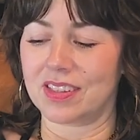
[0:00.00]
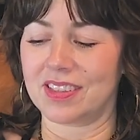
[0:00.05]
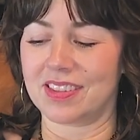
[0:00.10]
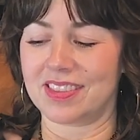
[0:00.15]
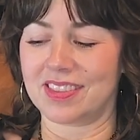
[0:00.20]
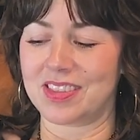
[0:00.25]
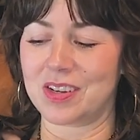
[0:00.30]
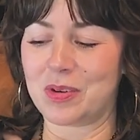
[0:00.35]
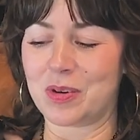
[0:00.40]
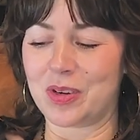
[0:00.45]

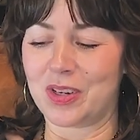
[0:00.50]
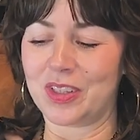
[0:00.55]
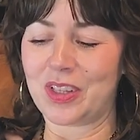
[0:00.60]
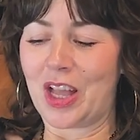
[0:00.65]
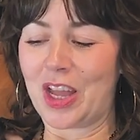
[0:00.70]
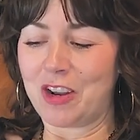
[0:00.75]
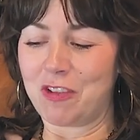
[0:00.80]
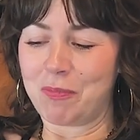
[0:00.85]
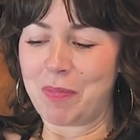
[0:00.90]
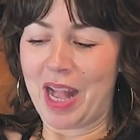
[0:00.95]
there were a
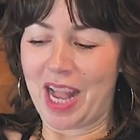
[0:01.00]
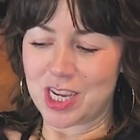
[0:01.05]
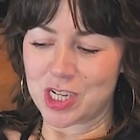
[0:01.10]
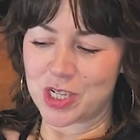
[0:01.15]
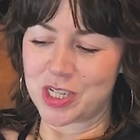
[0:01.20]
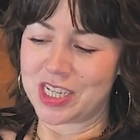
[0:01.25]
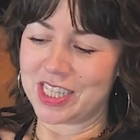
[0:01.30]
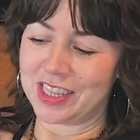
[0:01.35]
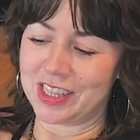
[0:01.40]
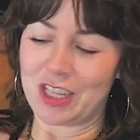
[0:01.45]
lot of
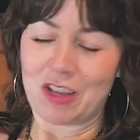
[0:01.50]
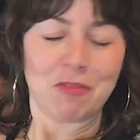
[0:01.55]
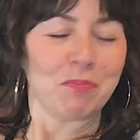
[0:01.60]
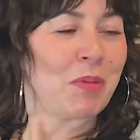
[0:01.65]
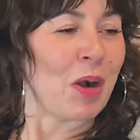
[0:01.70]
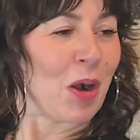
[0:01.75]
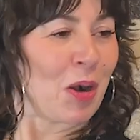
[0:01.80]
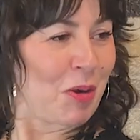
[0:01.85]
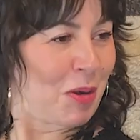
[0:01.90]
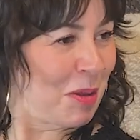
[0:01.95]
passionate love
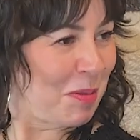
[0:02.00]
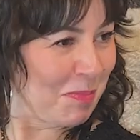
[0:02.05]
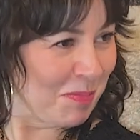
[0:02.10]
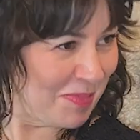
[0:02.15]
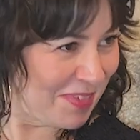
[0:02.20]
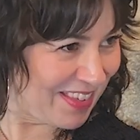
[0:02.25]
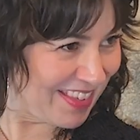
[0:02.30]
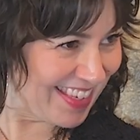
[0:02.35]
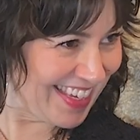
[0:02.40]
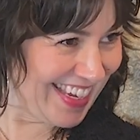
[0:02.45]

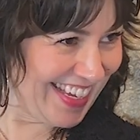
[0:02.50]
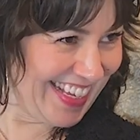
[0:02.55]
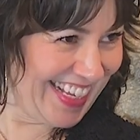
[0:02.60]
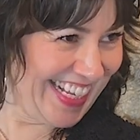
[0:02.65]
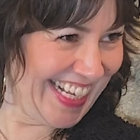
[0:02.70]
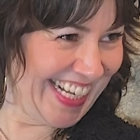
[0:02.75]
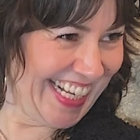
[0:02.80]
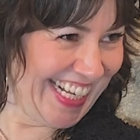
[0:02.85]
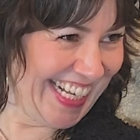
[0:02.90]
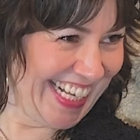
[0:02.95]
poems
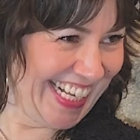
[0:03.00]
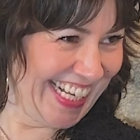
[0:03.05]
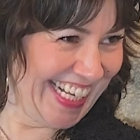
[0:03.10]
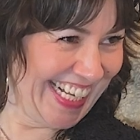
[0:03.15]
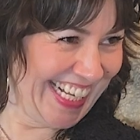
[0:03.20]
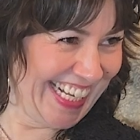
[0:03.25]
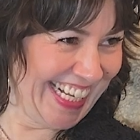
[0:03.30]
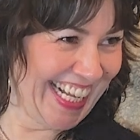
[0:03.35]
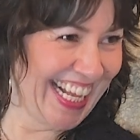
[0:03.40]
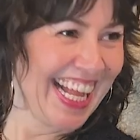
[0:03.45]

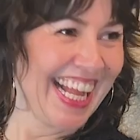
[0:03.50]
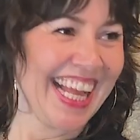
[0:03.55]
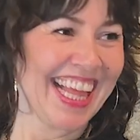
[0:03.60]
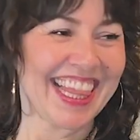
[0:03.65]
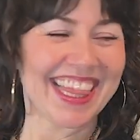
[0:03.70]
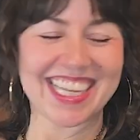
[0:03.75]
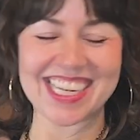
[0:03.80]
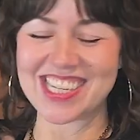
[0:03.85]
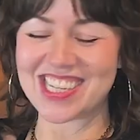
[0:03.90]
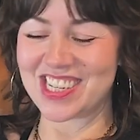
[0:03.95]

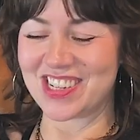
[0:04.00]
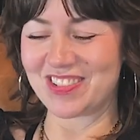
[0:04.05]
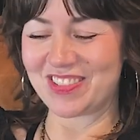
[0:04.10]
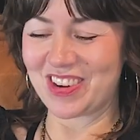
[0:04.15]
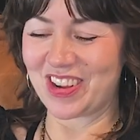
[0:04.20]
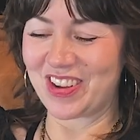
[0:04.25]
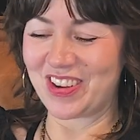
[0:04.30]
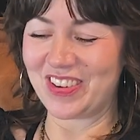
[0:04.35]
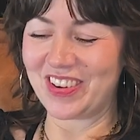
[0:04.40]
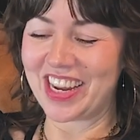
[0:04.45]
that she
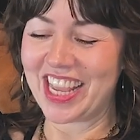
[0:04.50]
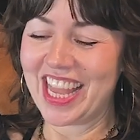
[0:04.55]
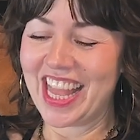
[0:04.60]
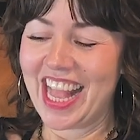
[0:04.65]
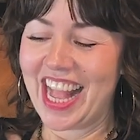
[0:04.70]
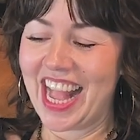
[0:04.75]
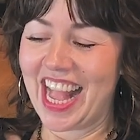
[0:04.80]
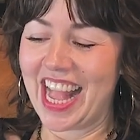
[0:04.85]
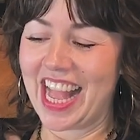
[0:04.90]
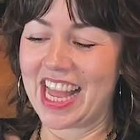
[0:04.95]
wrote,
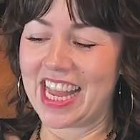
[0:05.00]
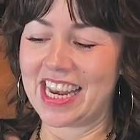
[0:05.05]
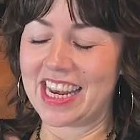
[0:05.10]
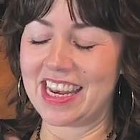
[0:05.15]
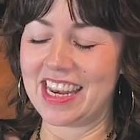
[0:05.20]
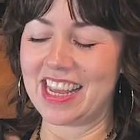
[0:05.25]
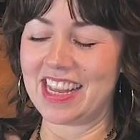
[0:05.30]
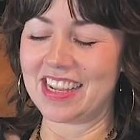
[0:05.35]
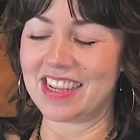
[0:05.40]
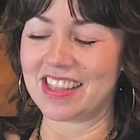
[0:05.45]

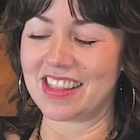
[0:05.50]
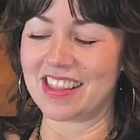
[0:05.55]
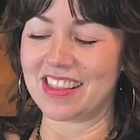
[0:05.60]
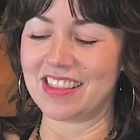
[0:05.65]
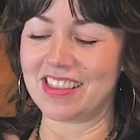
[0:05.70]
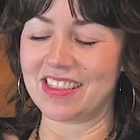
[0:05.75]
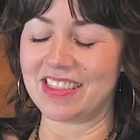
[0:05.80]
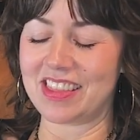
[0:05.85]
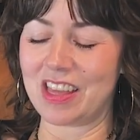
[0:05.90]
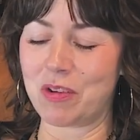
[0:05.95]
and
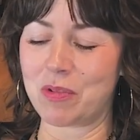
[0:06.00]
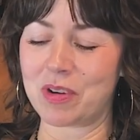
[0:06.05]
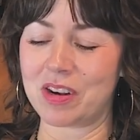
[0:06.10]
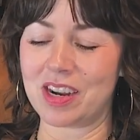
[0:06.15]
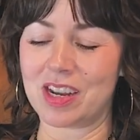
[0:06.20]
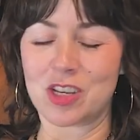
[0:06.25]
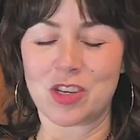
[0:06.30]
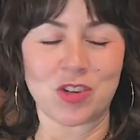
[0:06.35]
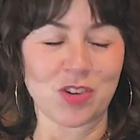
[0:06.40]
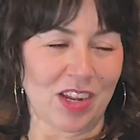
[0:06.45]
they were
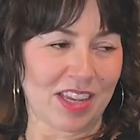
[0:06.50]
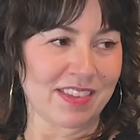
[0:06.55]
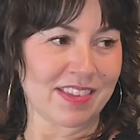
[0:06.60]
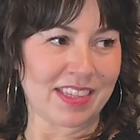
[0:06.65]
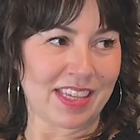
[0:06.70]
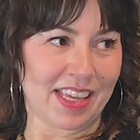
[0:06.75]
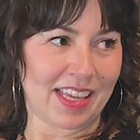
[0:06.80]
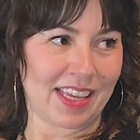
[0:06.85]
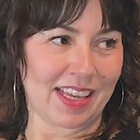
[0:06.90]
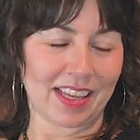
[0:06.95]

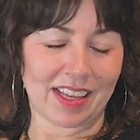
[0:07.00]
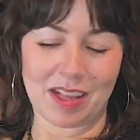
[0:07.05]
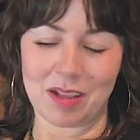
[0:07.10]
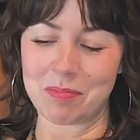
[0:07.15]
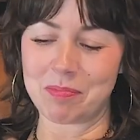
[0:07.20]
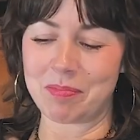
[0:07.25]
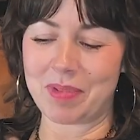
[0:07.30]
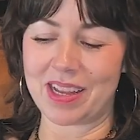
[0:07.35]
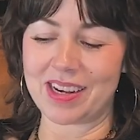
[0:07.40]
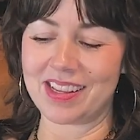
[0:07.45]
addressing
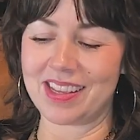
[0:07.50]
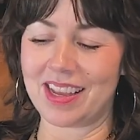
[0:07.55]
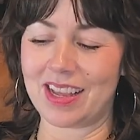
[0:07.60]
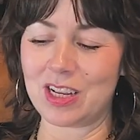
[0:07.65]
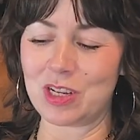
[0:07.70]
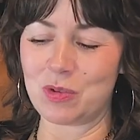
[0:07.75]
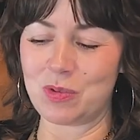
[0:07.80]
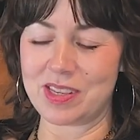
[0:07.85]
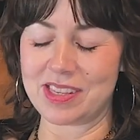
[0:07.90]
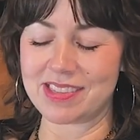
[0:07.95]
Maria
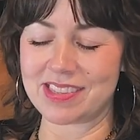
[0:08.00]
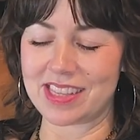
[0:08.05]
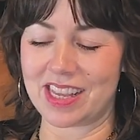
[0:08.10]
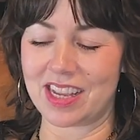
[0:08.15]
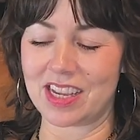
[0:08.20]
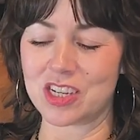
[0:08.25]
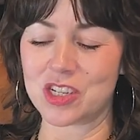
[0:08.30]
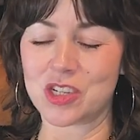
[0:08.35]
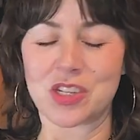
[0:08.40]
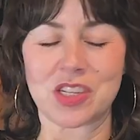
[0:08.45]

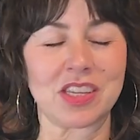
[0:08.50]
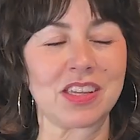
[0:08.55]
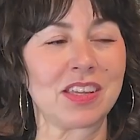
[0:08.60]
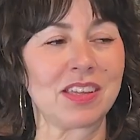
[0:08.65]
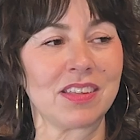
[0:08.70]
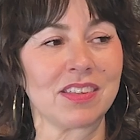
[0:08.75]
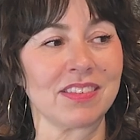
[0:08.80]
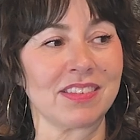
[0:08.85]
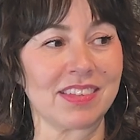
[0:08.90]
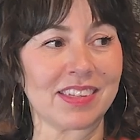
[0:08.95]
Luisa.
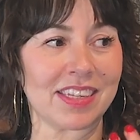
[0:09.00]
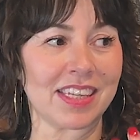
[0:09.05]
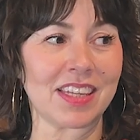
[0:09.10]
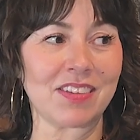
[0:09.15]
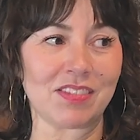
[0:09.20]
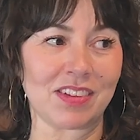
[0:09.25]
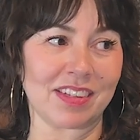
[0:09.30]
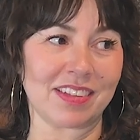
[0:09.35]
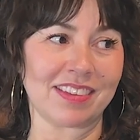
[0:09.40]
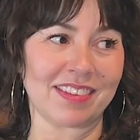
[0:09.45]
She didn't
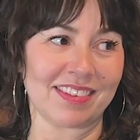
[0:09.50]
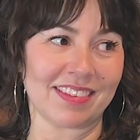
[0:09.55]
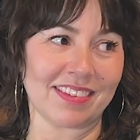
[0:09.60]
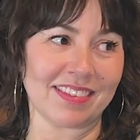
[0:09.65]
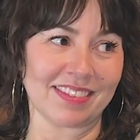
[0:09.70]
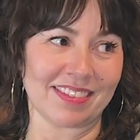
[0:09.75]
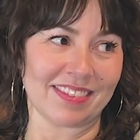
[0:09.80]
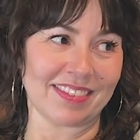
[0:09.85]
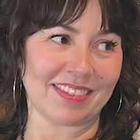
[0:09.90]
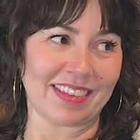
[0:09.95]
even
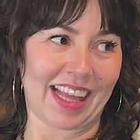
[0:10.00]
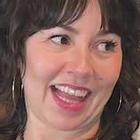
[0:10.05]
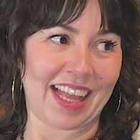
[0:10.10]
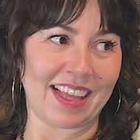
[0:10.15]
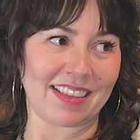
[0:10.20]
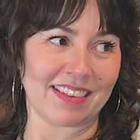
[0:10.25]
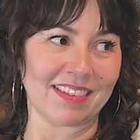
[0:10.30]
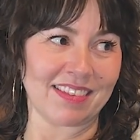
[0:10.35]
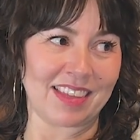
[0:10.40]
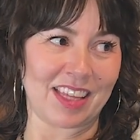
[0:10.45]

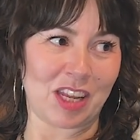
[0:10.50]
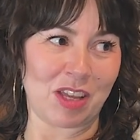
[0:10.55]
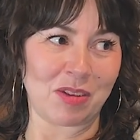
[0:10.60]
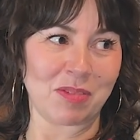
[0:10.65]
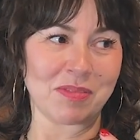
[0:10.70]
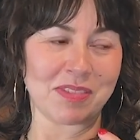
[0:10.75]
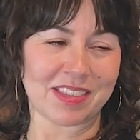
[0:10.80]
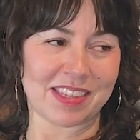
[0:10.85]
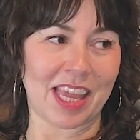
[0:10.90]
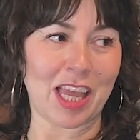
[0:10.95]

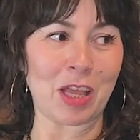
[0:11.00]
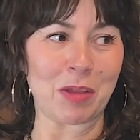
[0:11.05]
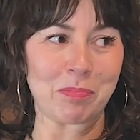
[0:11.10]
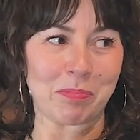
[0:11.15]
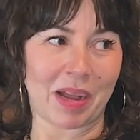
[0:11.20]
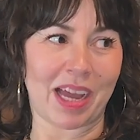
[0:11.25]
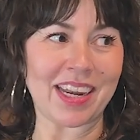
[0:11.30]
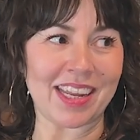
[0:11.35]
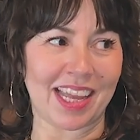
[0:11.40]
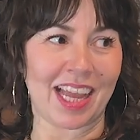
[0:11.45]
say
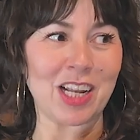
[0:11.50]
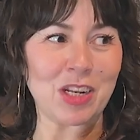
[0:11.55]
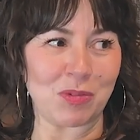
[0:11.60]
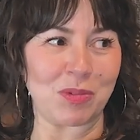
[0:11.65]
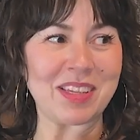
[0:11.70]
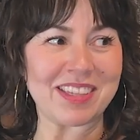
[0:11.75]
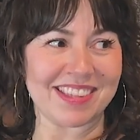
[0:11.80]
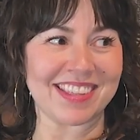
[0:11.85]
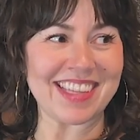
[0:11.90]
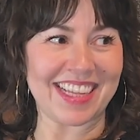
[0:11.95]
Maria
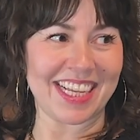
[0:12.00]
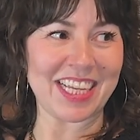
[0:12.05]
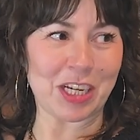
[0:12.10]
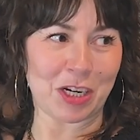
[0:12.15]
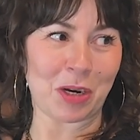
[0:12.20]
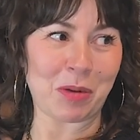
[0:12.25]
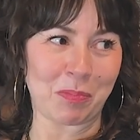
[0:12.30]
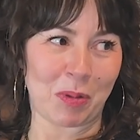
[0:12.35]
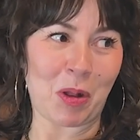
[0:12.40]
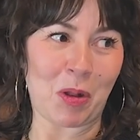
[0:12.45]
Luisa in
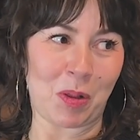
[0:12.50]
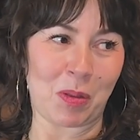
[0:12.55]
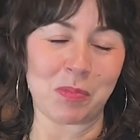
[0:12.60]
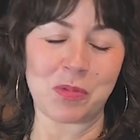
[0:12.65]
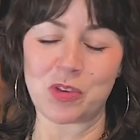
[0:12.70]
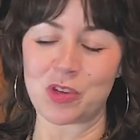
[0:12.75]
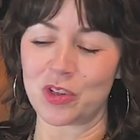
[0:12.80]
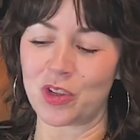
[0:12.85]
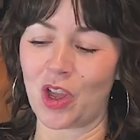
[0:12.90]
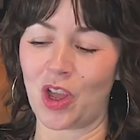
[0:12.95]
her poems.
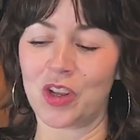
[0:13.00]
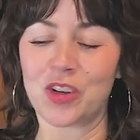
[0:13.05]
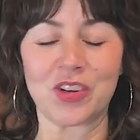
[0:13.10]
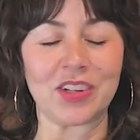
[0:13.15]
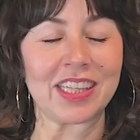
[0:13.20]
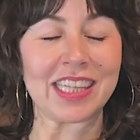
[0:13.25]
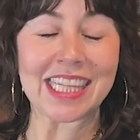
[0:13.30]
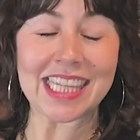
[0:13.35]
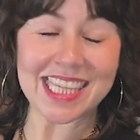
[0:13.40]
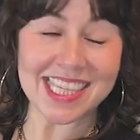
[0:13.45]
She called her
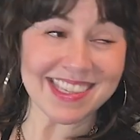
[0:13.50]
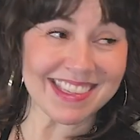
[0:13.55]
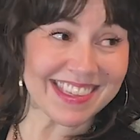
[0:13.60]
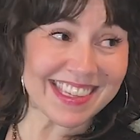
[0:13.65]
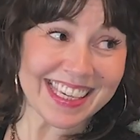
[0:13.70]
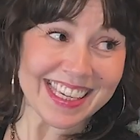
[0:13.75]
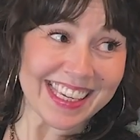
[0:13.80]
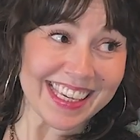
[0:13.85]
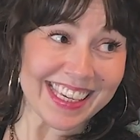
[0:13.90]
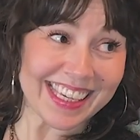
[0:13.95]

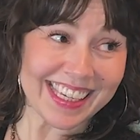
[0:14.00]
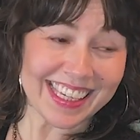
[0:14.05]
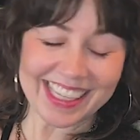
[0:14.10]
Lisi.